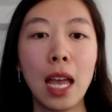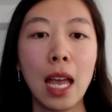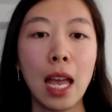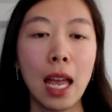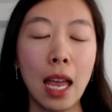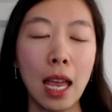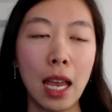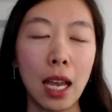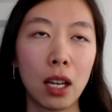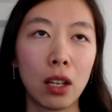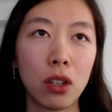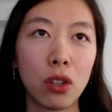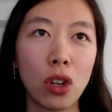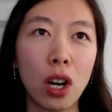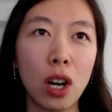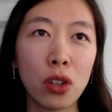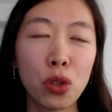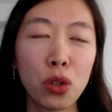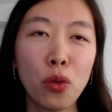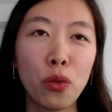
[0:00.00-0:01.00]
and
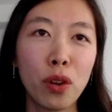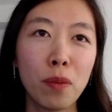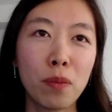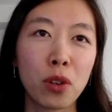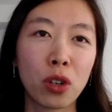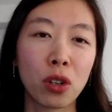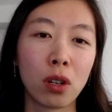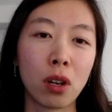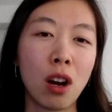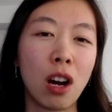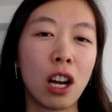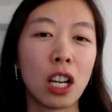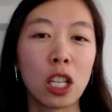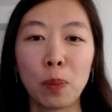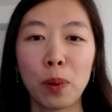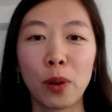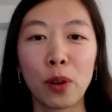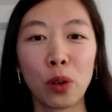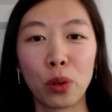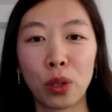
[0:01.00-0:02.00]
also from your
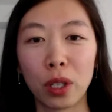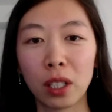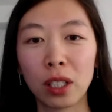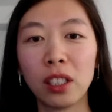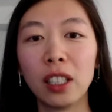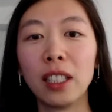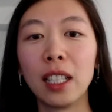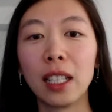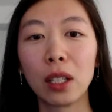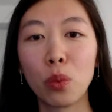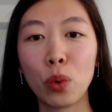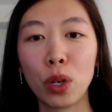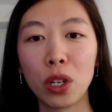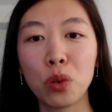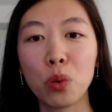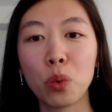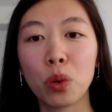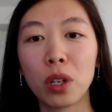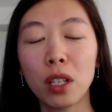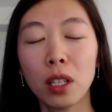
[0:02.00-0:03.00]
hospital or clinic where you
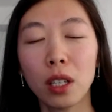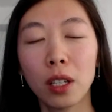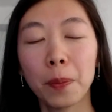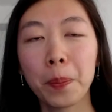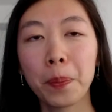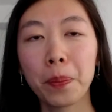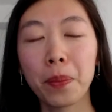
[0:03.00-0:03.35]
work,